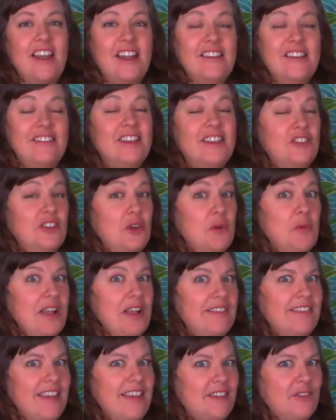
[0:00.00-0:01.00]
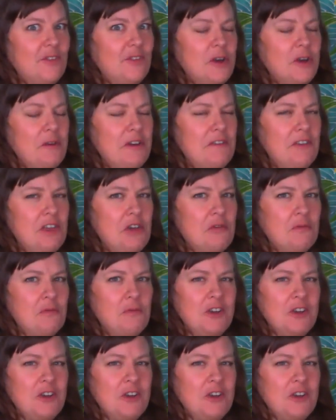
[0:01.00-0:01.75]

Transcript: I did do one sex toy review,